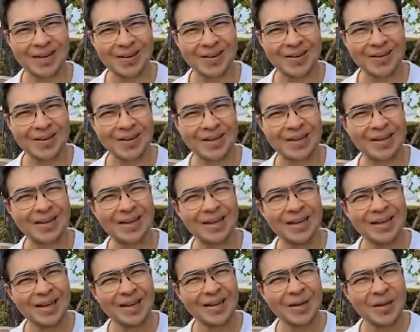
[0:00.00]
or
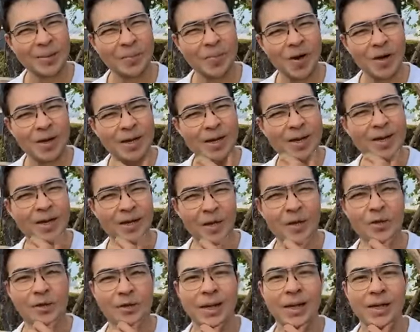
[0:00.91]
the Body
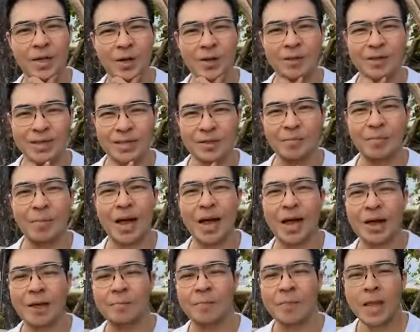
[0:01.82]
That Knows Its
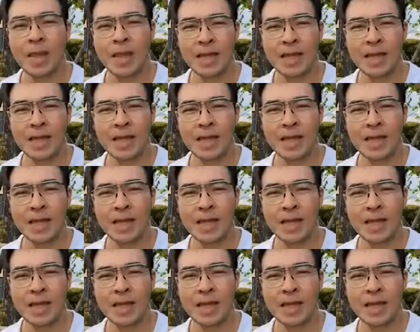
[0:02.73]
Mind.